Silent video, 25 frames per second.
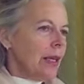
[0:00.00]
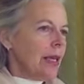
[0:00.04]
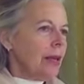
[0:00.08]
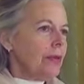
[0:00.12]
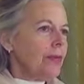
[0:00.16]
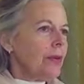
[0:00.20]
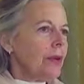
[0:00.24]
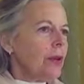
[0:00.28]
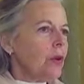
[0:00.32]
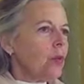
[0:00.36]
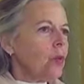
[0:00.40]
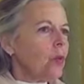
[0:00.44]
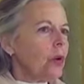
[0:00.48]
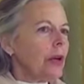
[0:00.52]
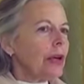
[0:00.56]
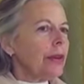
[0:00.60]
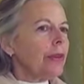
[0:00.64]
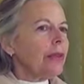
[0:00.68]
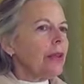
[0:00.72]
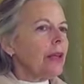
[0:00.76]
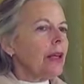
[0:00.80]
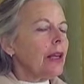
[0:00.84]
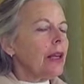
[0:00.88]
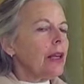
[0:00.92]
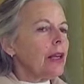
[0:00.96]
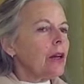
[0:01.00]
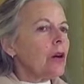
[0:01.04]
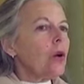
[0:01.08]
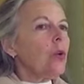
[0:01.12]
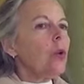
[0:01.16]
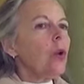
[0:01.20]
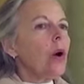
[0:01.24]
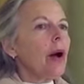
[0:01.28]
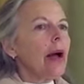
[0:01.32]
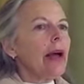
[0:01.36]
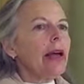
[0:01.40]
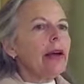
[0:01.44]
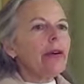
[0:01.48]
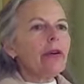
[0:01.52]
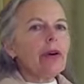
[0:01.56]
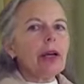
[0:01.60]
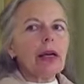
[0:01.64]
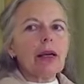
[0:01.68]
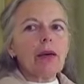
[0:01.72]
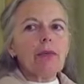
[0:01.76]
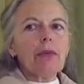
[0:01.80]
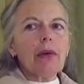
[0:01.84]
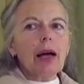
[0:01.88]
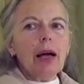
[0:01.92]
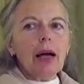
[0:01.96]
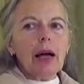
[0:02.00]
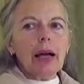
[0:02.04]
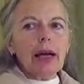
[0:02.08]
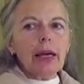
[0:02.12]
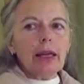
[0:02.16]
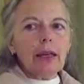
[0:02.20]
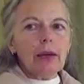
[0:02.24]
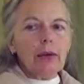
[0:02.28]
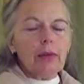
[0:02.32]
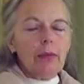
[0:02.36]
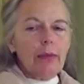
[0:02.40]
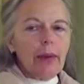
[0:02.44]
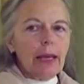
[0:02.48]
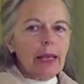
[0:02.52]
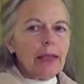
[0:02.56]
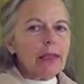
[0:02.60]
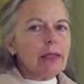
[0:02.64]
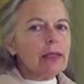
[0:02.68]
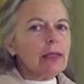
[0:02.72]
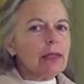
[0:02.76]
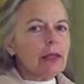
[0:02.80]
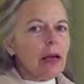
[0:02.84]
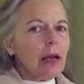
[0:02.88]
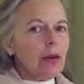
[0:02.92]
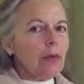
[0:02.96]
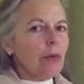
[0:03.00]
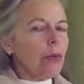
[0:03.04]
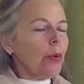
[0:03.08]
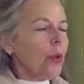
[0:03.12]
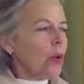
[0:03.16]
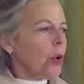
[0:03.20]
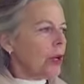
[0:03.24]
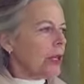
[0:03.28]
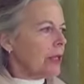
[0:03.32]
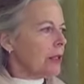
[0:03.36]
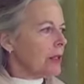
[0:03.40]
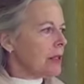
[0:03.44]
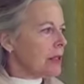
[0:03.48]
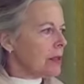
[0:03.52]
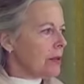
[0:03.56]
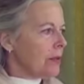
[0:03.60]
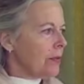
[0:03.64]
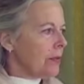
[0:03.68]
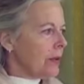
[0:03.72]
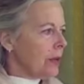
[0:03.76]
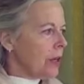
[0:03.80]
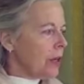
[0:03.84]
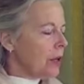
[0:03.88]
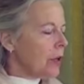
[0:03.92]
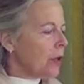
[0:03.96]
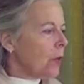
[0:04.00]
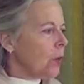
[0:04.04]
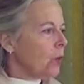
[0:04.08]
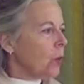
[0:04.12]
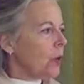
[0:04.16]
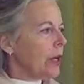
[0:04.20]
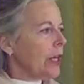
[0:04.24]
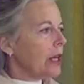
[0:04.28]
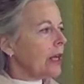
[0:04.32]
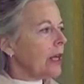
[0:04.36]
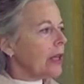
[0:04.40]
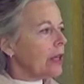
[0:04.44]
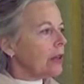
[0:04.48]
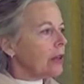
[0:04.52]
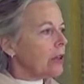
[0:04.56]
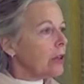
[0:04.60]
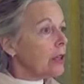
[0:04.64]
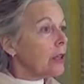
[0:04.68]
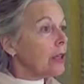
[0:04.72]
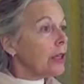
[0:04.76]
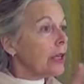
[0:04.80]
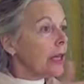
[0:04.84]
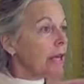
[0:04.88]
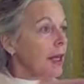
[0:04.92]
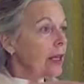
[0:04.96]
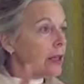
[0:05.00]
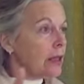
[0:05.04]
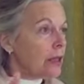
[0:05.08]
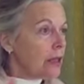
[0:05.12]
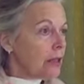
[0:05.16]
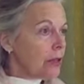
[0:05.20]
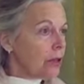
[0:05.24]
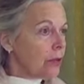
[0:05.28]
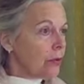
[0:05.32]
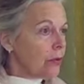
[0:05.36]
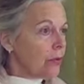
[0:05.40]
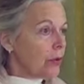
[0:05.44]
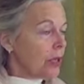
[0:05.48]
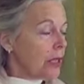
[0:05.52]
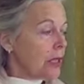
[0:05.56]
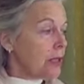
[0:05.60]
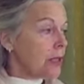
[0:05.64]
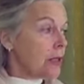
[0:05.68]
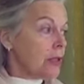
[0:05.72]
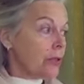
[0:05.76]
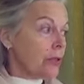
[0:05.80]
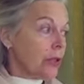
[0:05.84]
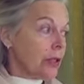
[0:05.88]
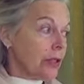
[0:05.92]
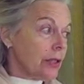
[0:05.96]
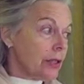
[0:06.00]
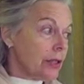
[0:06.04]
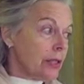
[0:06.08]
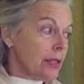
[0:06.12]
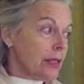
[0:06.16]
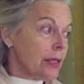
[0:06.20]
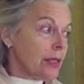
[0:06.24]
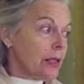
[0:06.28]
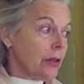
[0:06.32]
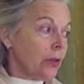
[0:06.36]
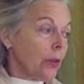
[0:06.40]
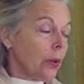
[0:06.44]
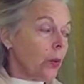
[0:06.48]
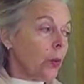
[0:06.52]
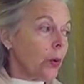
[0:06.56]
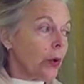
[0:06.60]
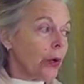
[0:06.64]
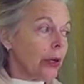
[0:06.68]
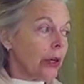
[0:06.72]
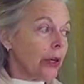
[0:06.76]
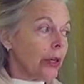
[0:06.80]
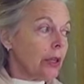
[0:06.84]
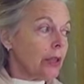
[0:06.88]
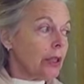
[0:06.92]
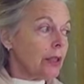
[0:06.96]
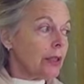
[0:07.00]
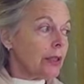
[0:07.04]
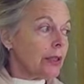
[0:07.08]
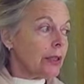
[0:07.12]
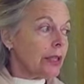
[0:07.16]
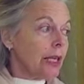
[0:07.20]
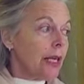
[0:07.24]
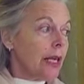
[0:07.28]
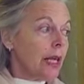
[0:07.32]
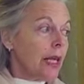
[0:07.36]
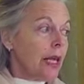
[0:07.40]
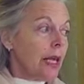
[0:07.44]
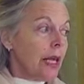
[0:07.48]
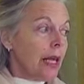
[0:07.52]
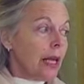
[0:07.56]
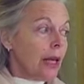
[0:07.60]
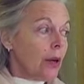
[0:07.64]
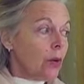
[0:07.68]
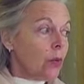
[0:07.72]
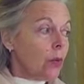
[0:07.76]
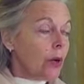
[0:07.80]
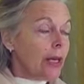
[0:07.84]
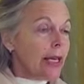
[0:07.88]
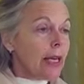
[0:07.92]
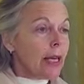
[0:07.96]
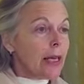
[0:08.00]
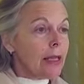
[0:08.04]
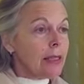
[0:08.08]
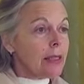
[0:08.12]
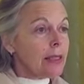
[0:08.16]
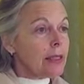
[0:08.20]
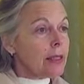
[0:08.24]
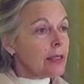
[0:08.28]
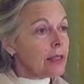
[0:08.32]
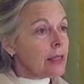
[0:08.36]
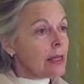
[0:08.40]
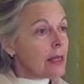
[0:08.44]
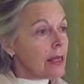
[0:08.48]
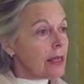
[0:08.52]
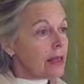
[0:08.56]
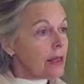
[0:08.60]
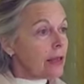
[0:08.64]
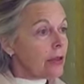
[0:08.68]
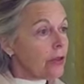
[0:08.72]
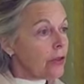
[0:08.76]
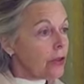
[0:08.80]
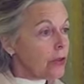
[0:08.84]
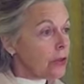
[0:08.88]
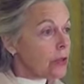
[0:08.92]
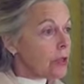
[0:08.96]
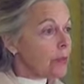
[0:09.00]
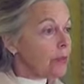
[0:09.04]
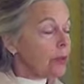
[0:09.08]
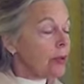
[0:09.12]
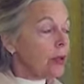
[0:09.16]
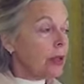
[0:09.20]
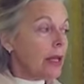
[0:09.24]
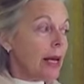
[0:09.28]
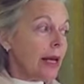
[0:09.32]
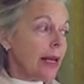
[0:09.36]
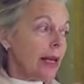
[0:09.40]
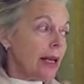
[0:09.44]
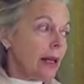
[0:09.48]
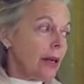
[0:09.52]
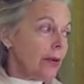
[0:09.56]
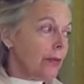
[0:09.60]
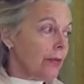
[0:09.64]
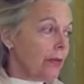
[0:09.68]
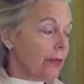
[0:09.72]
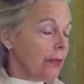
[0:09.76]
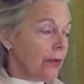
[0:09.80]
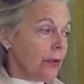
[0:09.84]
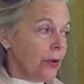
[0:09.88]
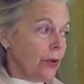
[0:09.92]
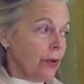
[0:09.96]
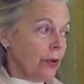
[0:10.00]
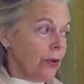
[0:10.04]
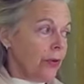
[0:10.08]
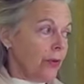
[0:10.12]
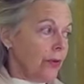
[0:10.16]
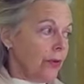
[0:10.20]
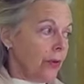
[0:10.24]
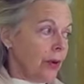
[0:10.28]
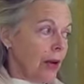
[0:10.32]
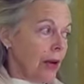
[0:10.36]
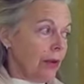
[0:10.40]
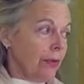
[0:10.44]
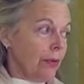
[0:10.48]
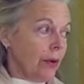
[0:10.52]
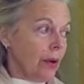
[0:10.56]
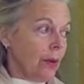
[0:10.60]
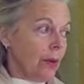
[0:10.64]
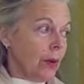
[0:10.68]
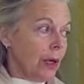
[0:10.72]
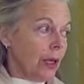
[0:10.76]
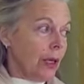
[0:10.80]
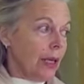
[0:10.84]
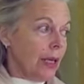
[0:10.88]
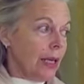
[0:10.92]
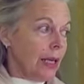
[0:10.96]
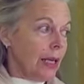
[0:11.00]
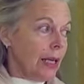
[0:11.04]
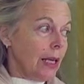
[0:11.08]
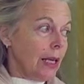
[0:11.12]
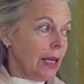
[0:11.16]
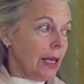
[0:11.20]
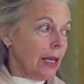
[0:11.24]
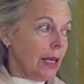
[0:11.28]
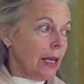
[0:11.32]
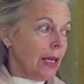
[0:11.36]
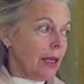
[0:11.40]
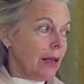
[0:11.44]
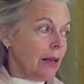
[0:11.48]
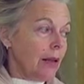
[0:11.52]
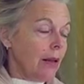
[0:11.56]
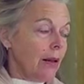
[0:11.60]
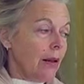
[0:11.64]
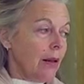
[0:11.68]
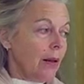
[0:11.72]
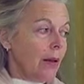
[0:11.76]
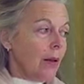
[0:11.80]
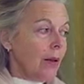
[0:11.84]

Even with an inquiring mind based on points of view, we can look into the resources of the world and we can see that there's plenty of food for everyone to eat.